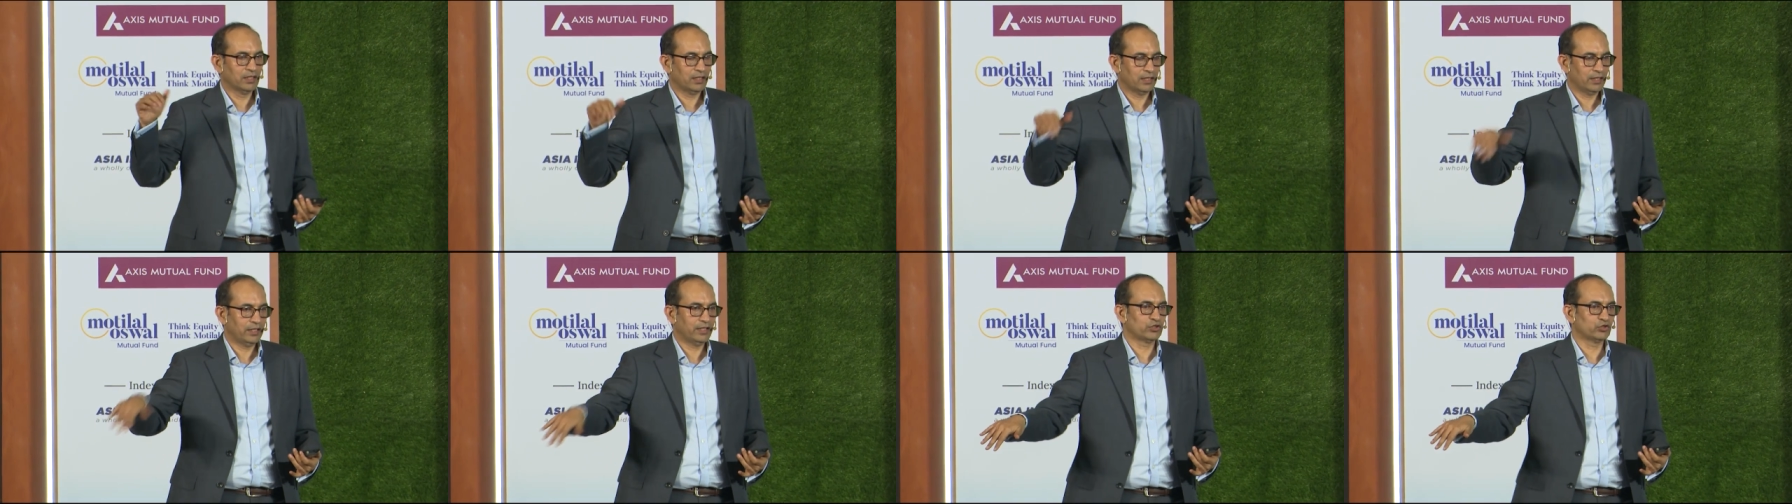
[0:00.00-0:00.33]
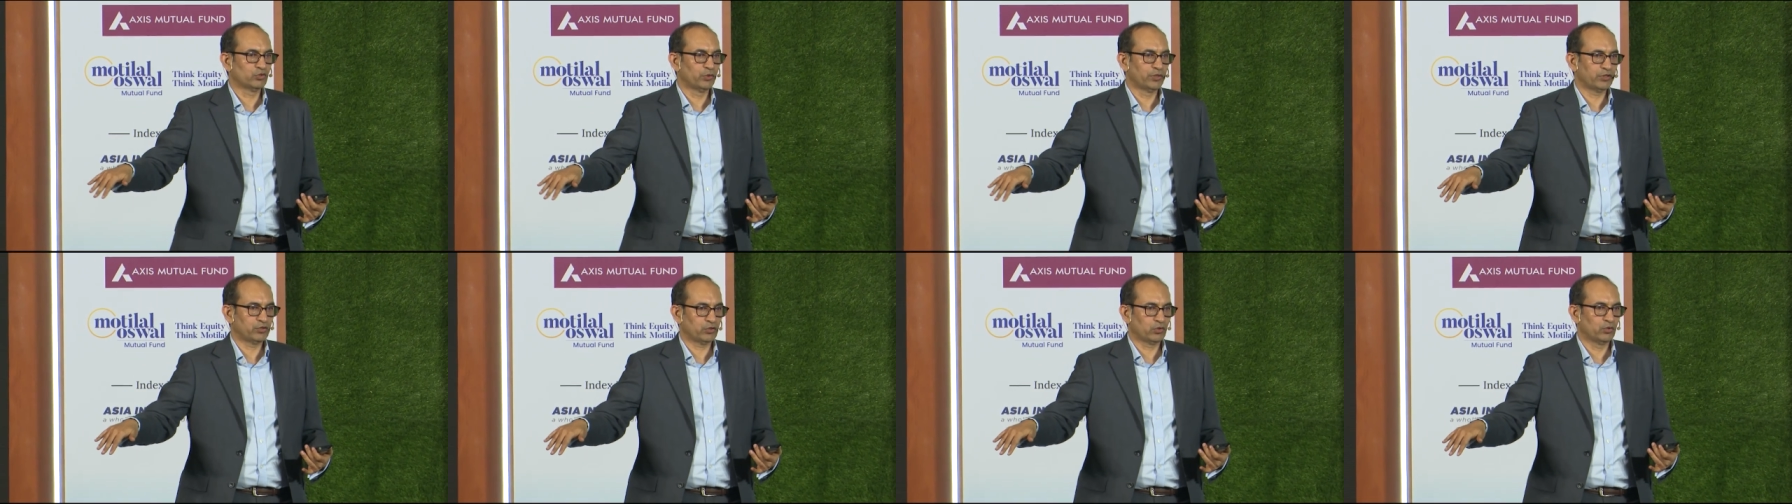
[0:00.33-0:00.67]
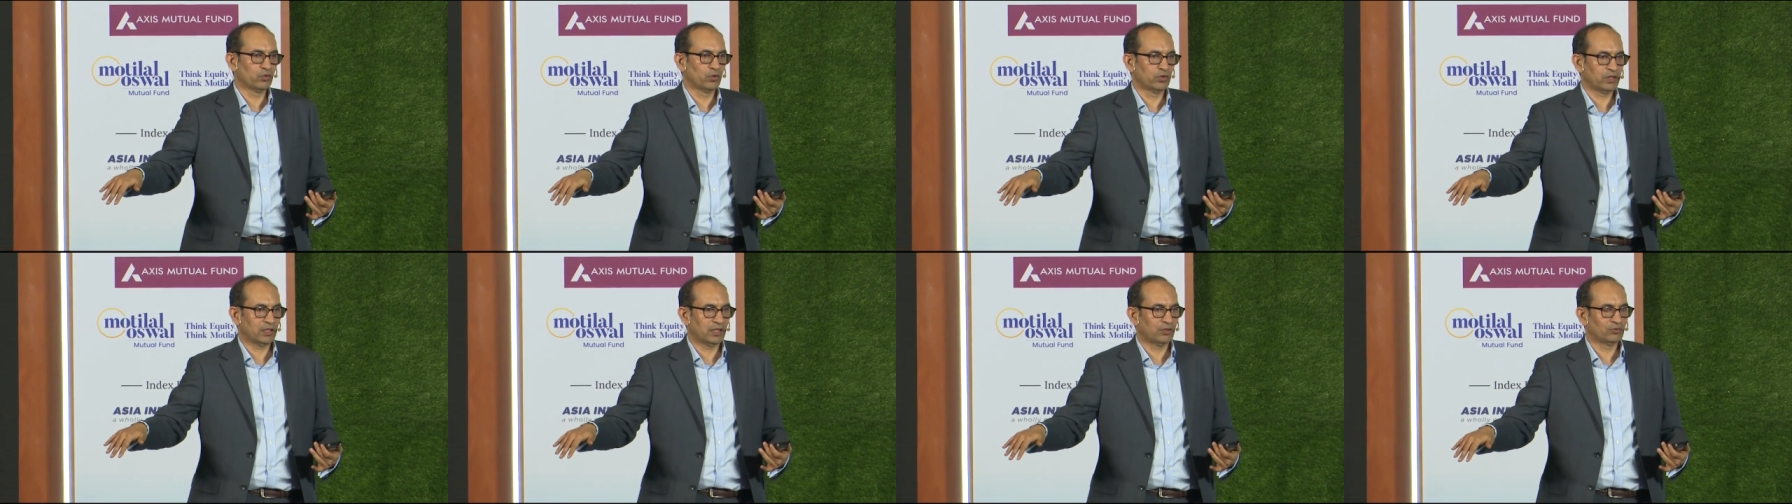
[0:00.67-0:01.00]
is going to
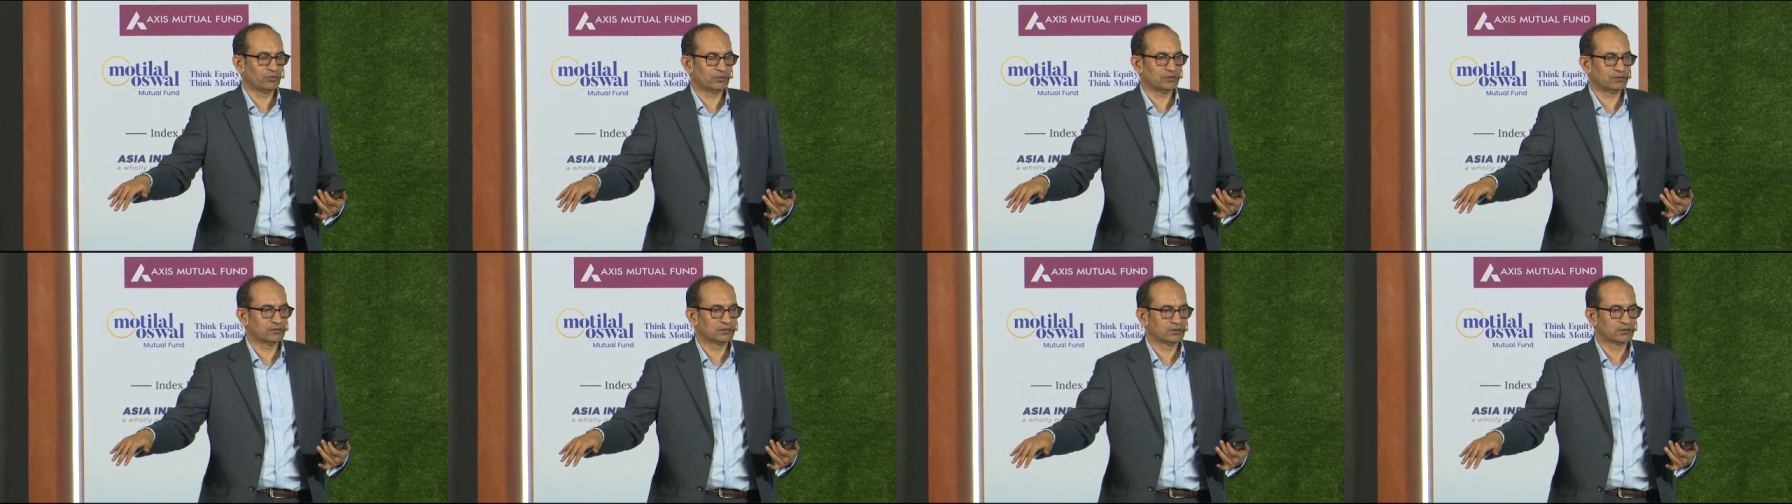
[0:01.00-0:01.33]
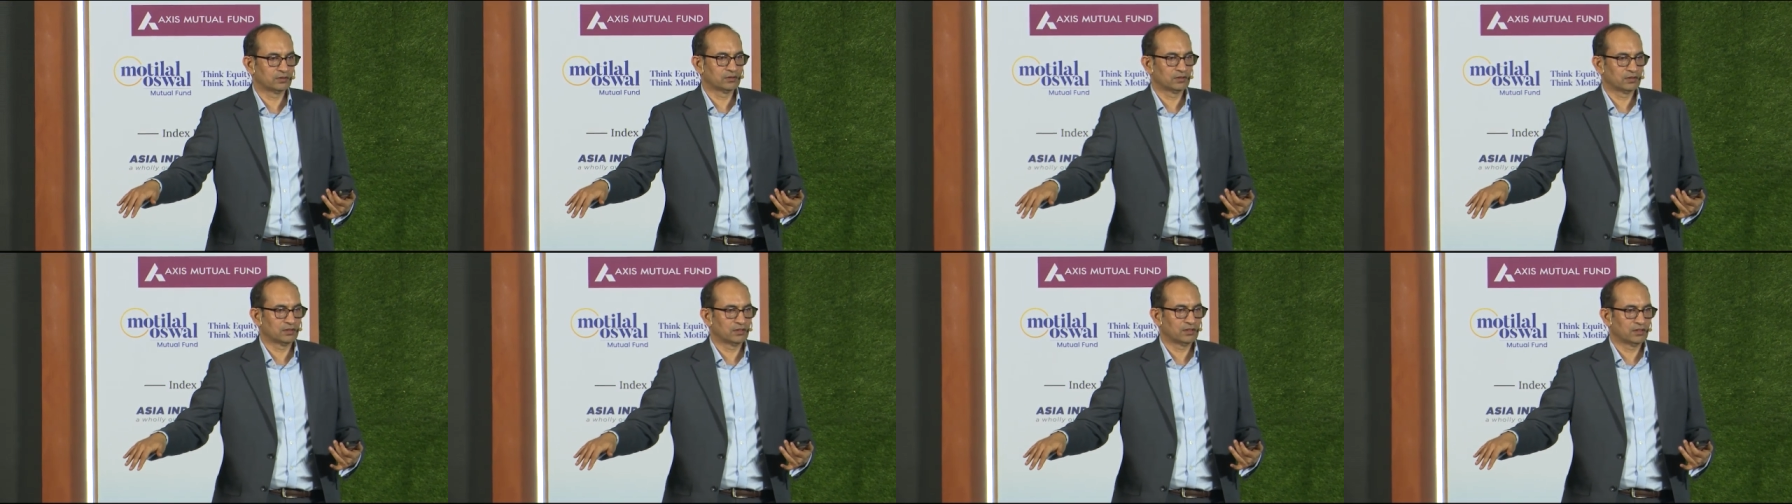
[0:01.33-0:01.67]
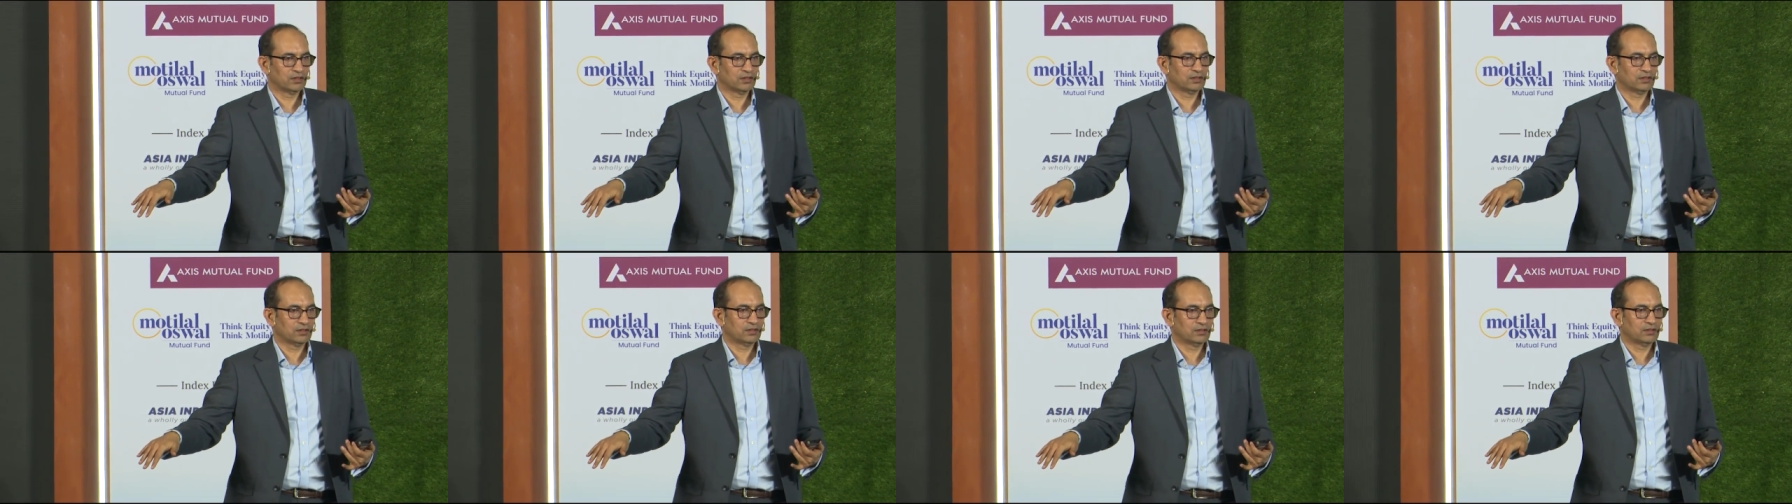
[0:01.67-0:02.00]
go down,
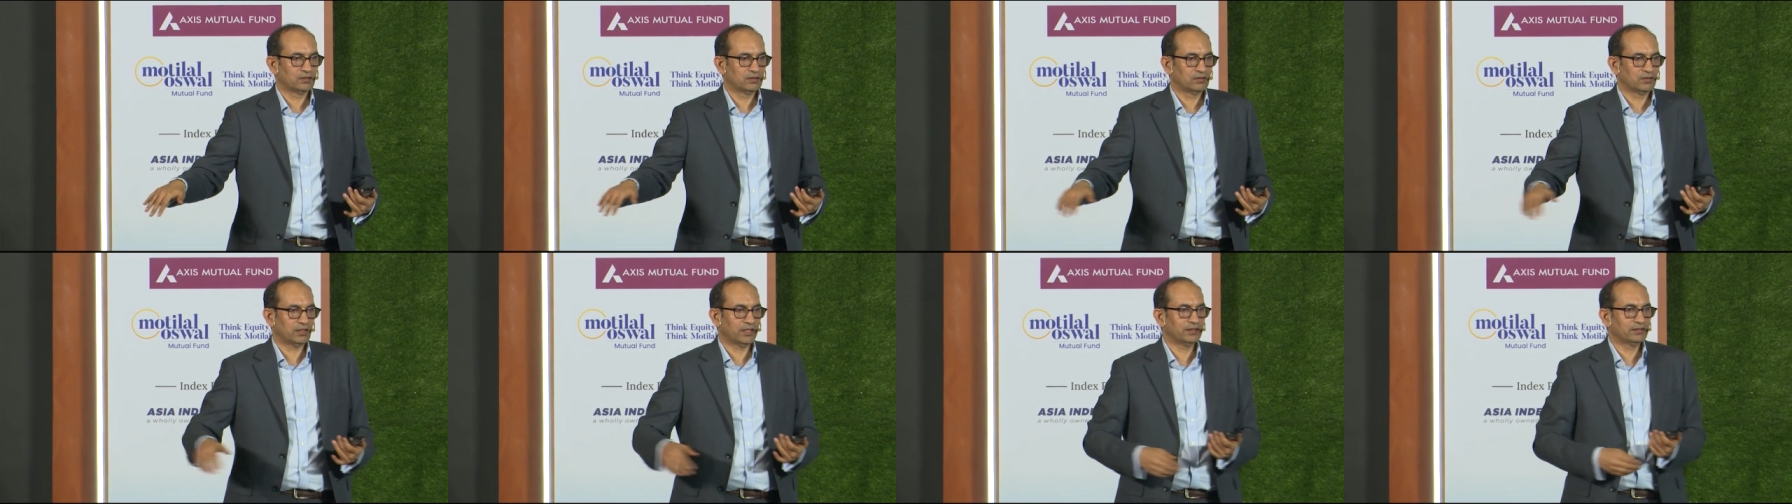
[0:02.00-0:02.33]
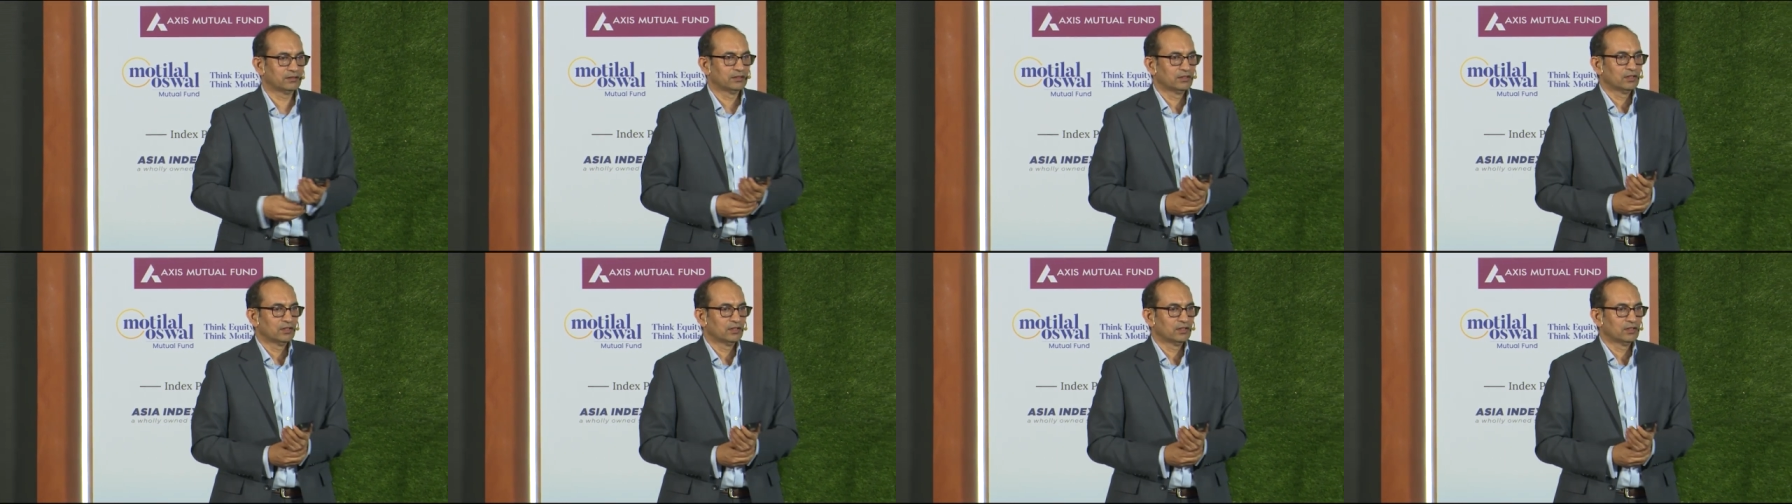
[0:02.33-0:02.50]
right?